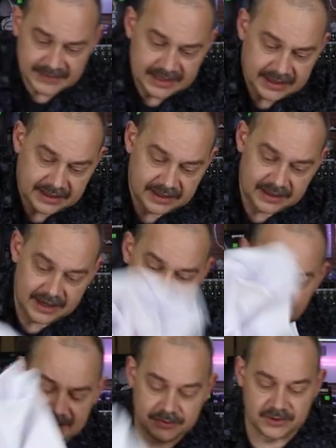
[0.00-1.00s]

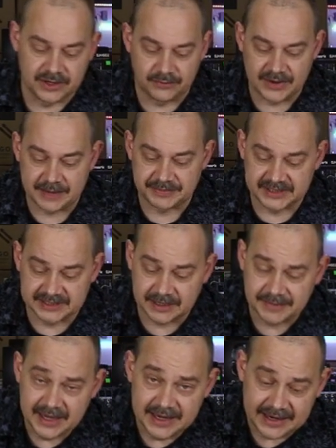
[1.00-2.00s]
I think we're going to wrap this
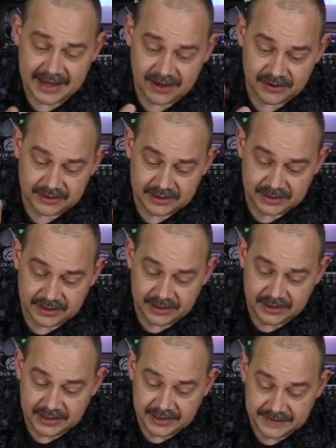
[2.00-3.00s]
up. Now,
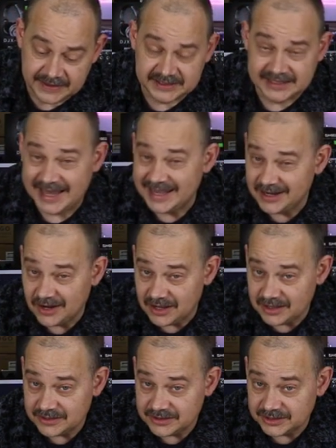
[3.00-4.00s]
this is eighty
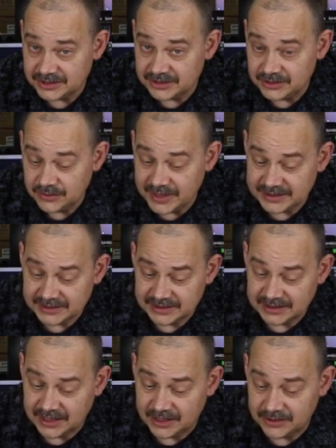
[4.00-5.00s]
dollars U
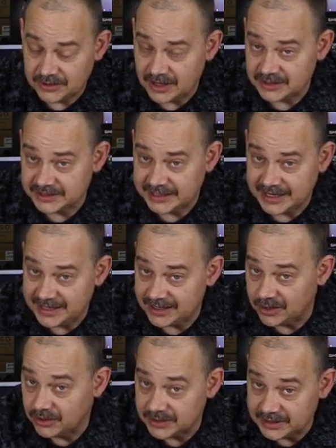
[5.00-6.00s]
S, one hundred dollars Canadian
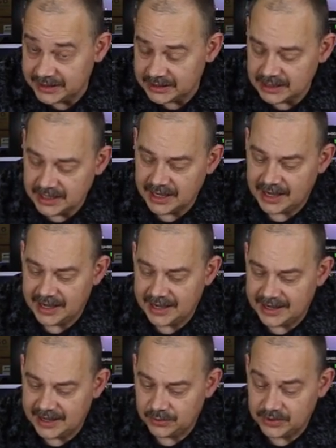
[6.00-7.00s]
currently.
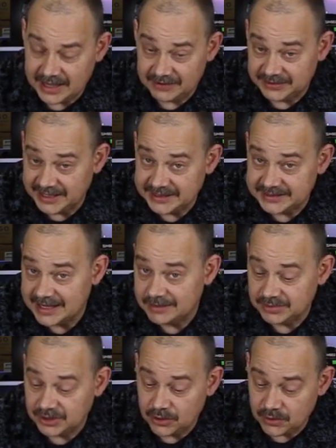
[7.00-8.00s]
Uh, we'll have links down
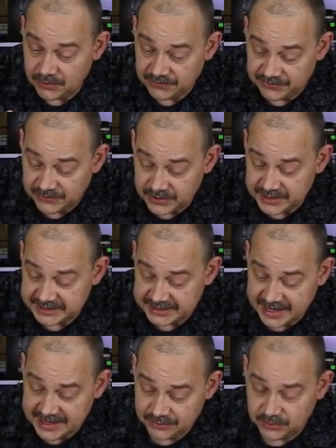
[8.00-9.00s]
below for the
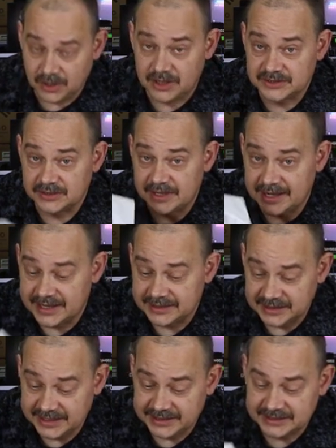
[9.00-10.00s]
stand. We'll also add
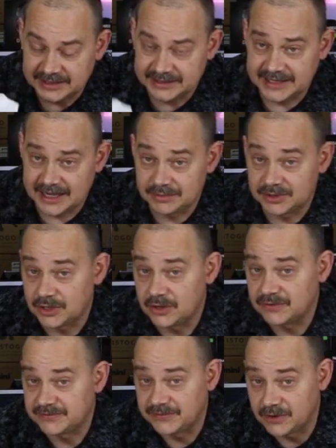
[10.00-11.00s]
links down
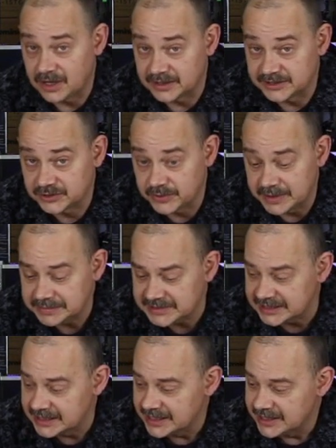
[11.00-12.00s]
below for all the
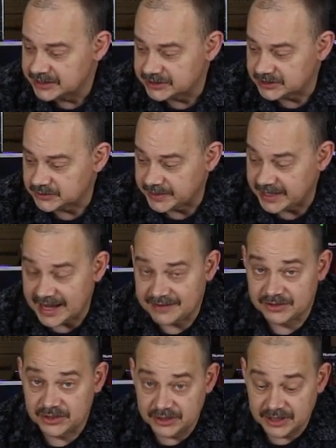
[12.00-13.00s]
scrims, so this way you have
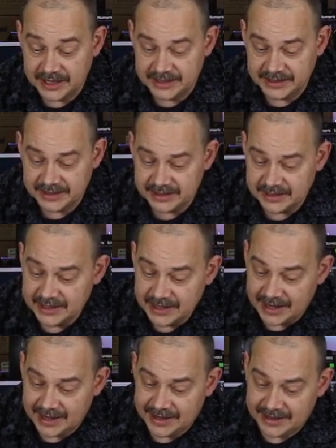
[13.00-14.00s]
a good idea
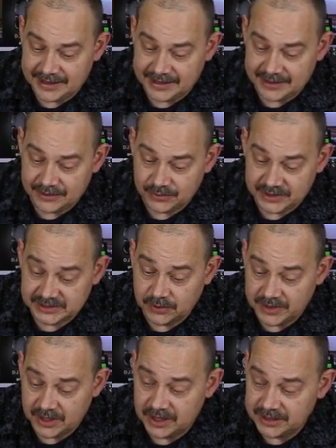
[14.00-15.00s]
uh, what's
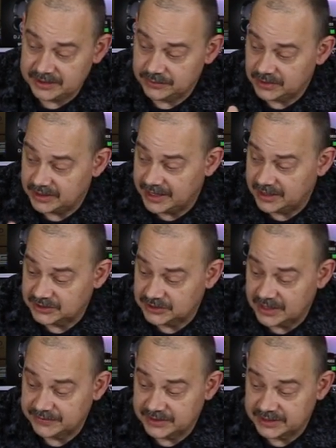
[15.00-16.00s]
going on. We'll also
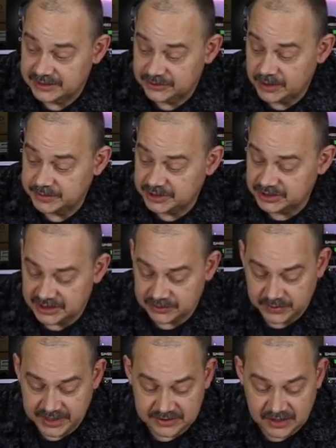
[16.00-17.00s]
have the descriptions, because
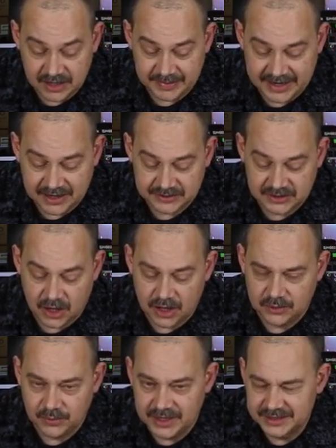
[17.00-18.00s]
we didn't talk about how
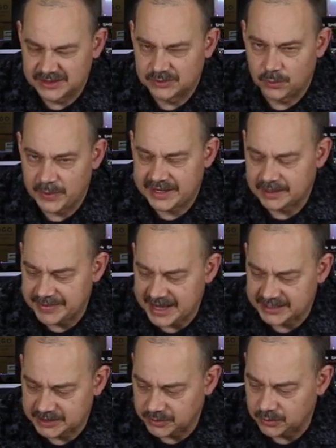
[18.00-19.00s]
tall it was and the weight
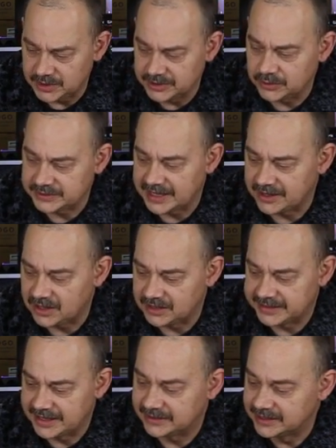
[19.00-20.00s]
capacity. We'll note that all
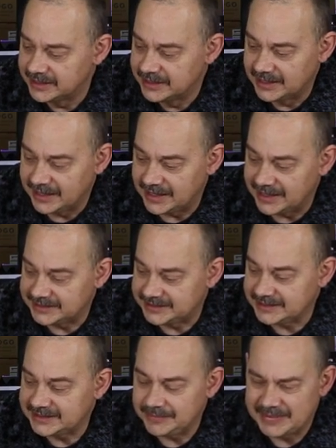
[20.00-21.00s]
down. Uh,
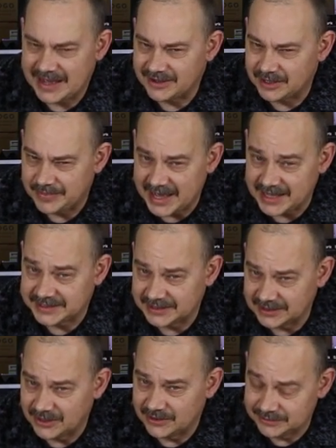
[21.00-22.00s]
sixty pound
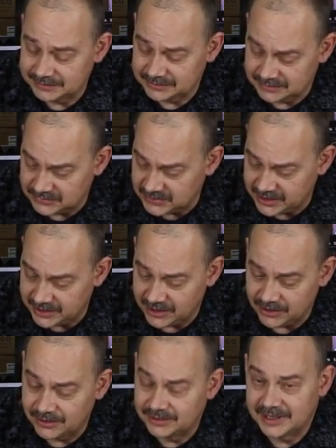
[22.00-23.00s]
capacity load. There you
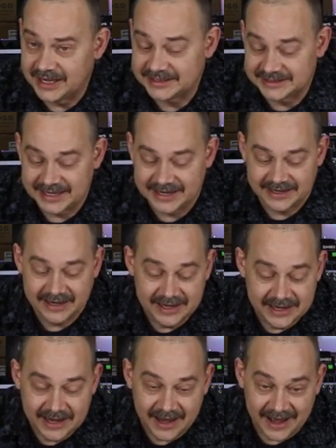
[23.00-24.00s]
go. I said
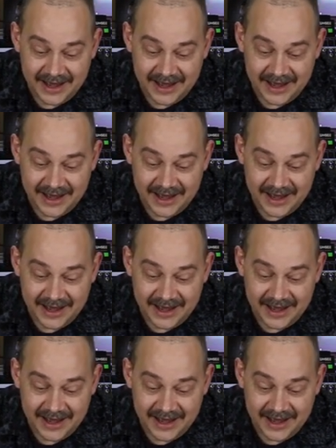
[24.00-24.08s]
it.